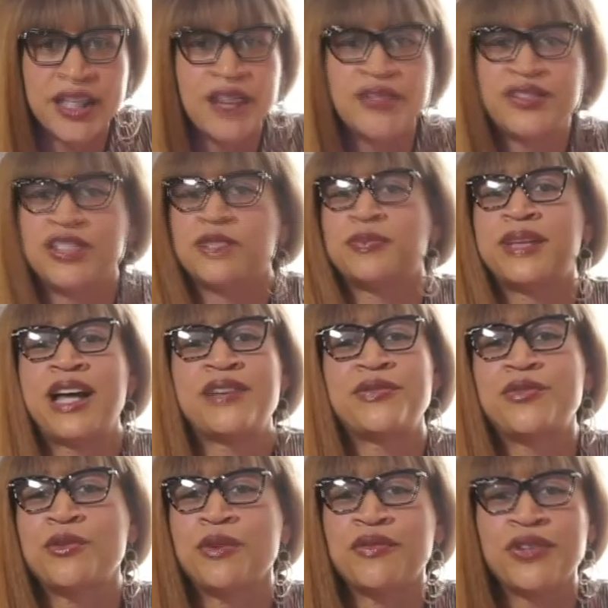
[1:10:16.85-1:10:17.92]
I loved his
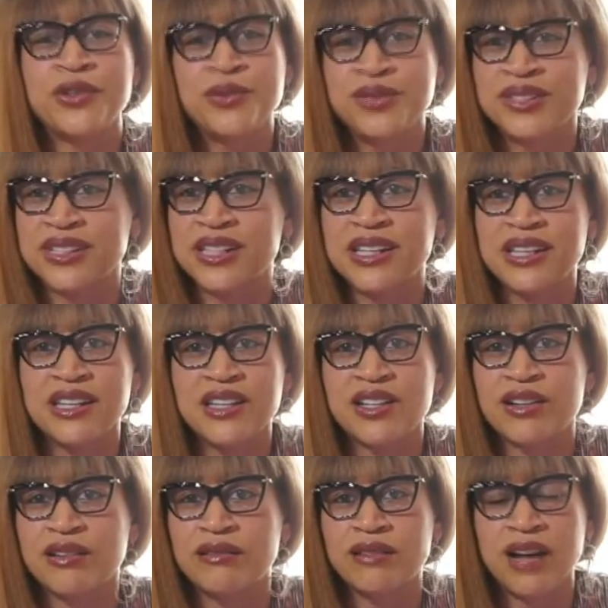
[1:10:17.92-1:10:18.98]
platform of
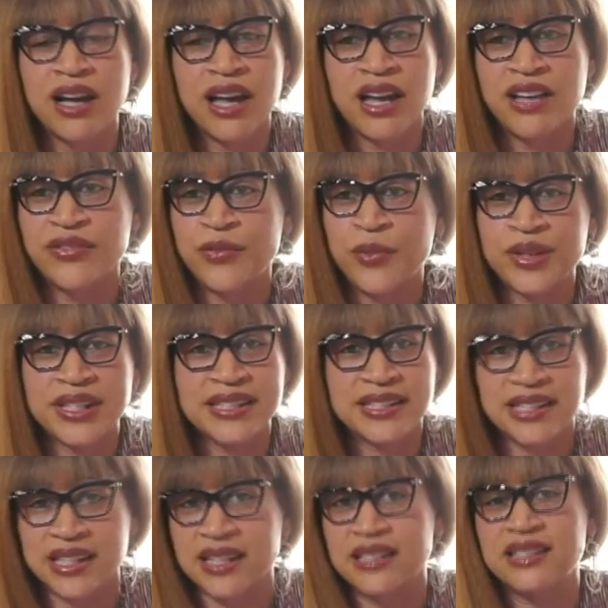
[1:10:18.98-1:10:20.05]
using,
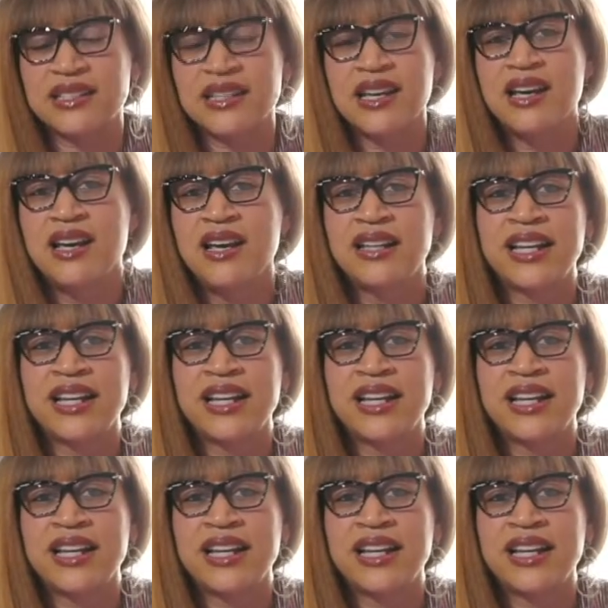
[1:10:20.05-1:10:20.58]
846.